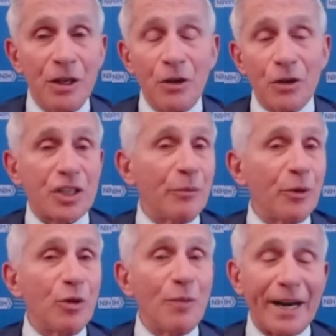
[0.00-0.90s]
or
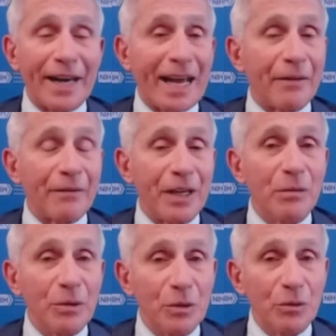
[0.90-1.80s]
someone who might have an
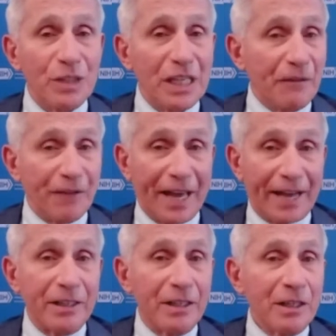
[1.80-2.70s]
immune
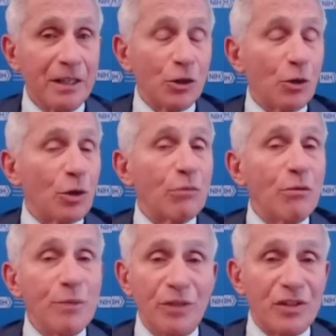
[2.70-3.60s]
defect, an
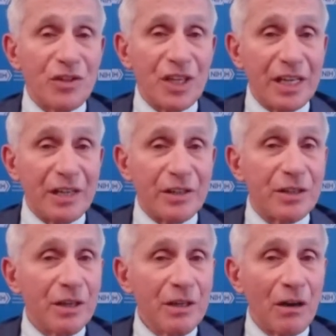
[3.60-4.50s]
autoimmune
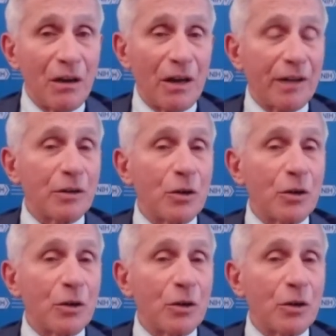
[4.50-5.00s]
disease on